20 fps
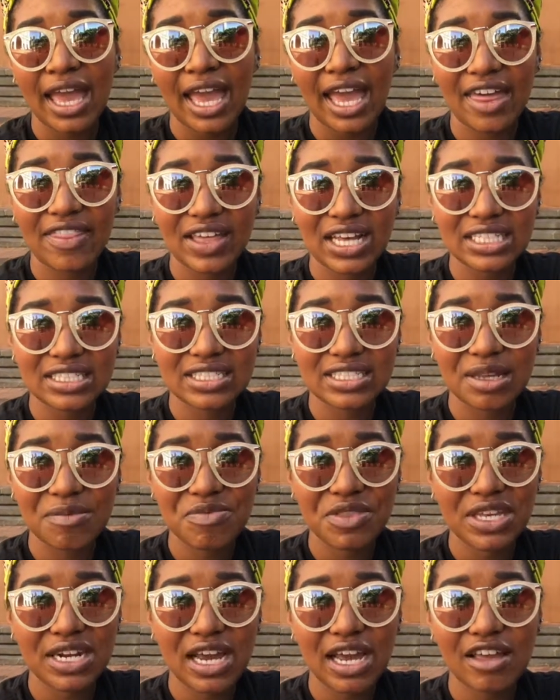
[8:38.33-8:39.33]
And that's
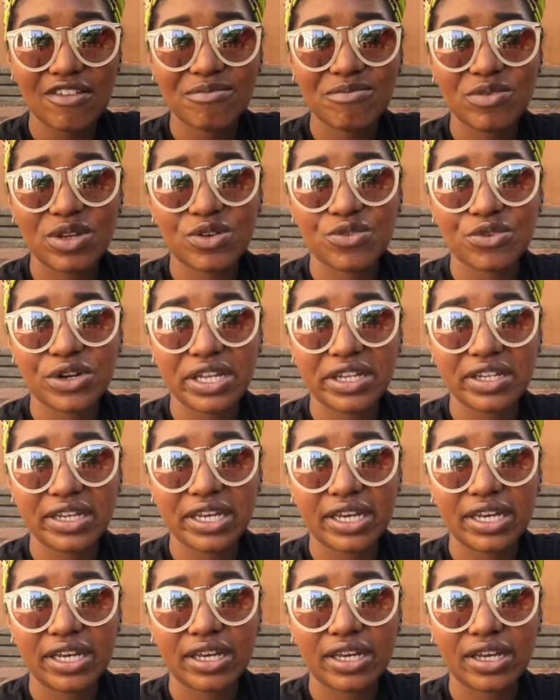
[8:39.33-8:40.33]
something I've been
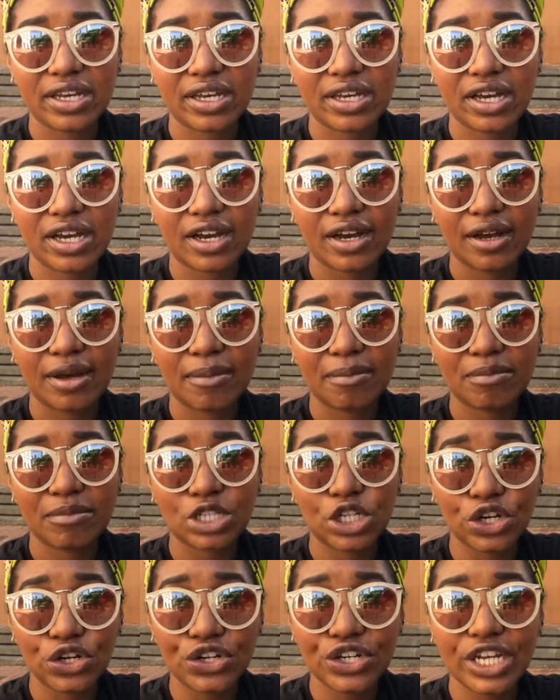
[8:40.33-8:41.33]
really
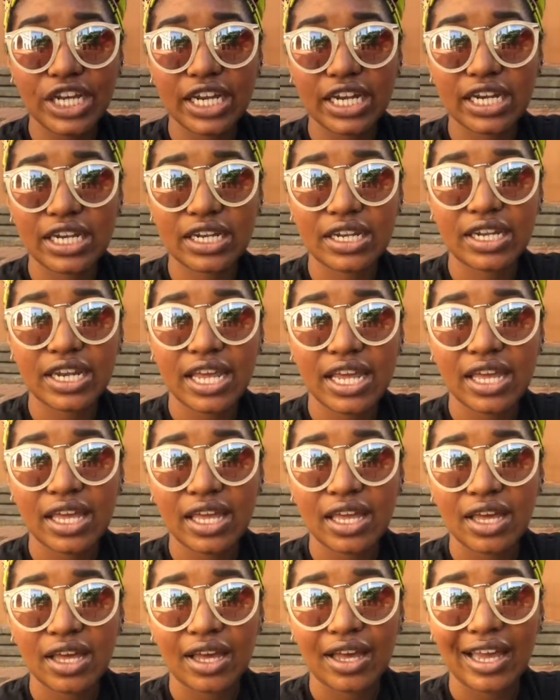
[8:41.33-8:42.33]
learning,
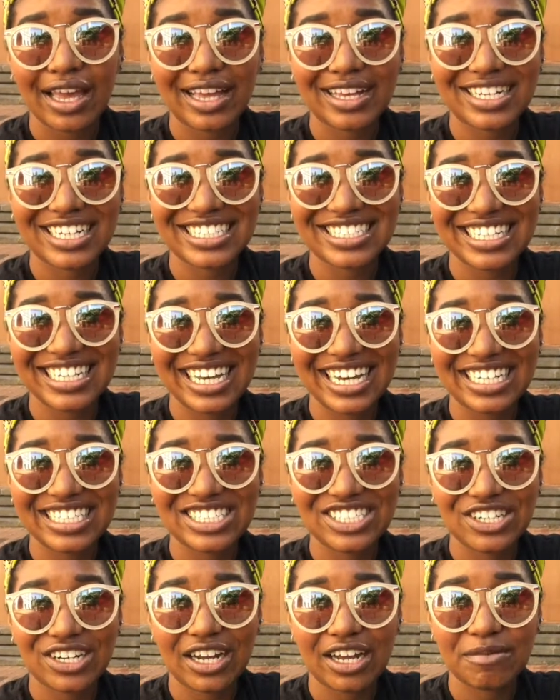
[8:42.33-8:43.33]
because the
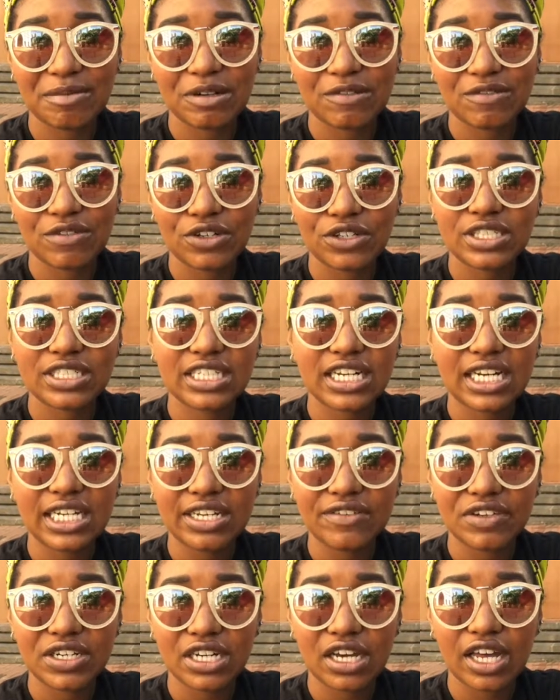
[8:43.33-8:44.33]
last year I've been focusing on
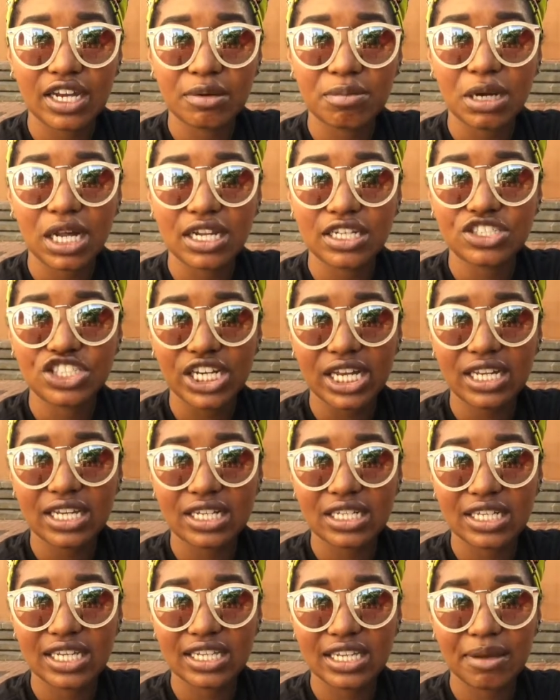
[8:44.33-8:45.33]
living
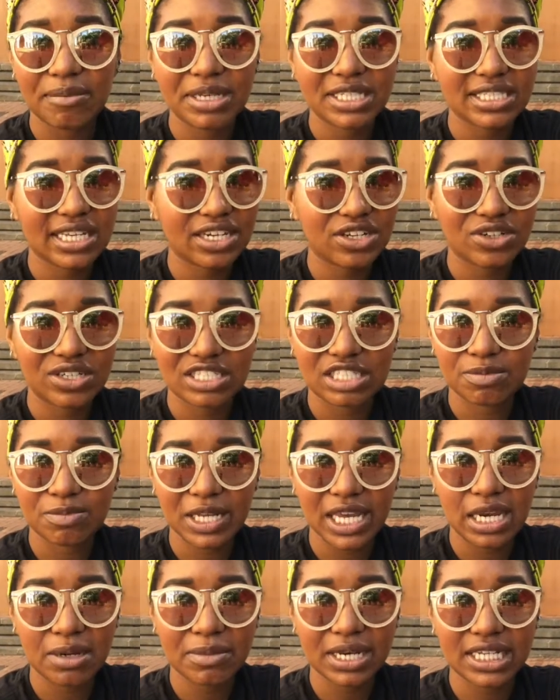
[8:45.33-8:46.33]
unapologetically, and that means I don't
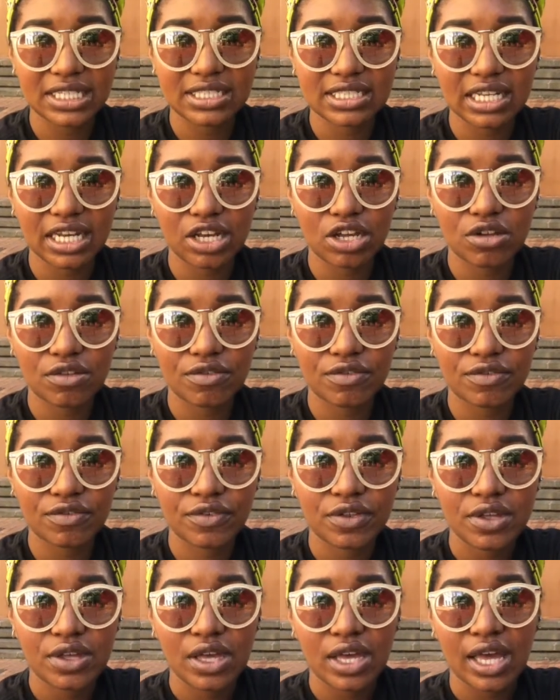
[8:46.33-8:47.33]
explain myself.
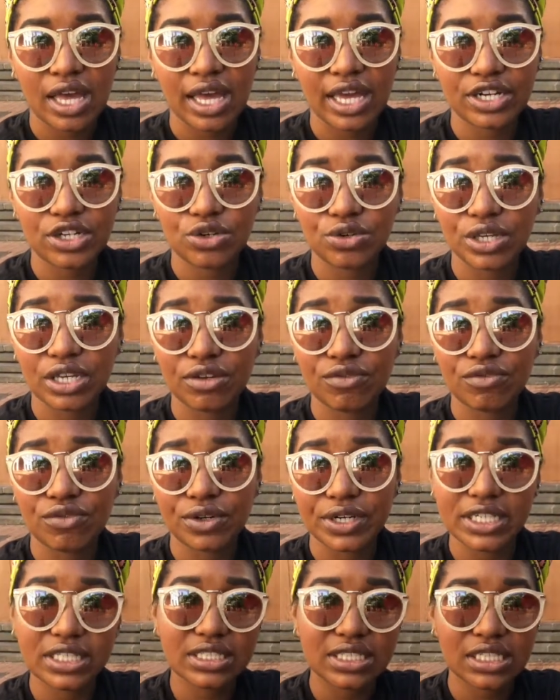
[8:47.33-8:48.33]
I don't give
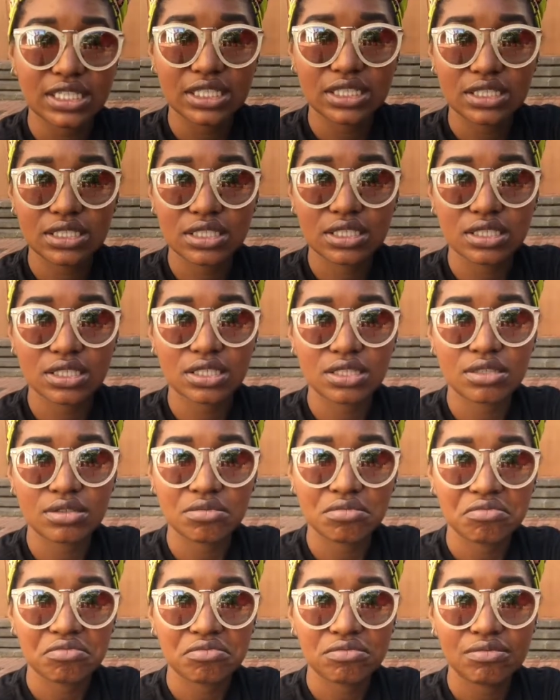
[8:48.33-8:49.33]
reasons,
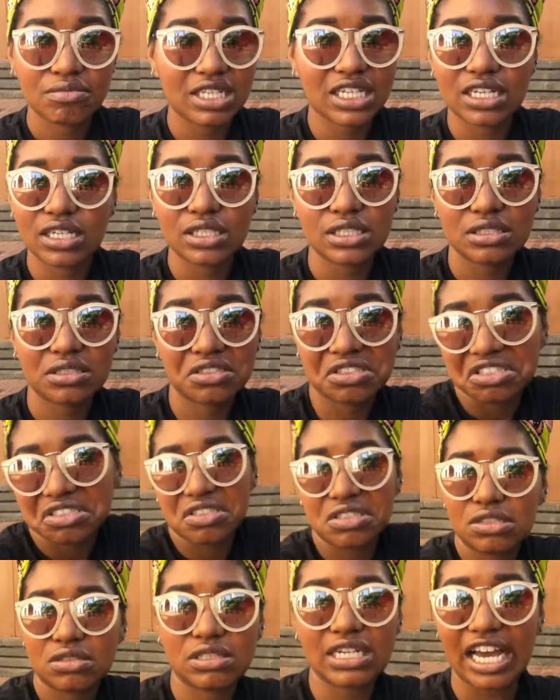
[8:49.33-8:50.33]
because
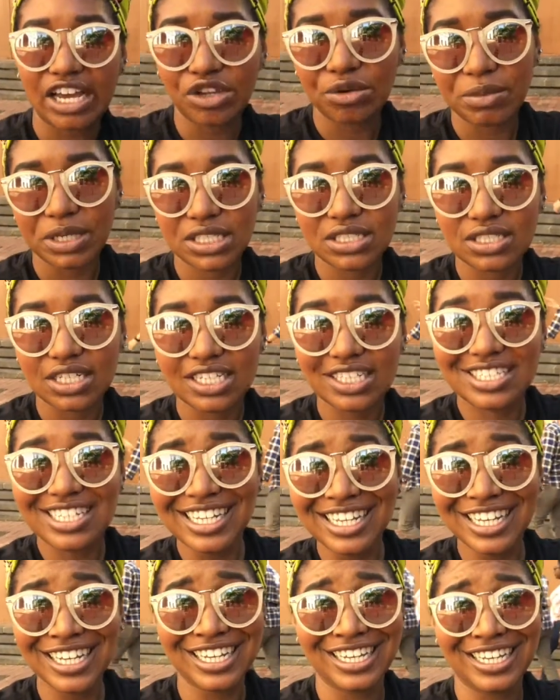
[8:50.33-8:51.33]
it's not your business.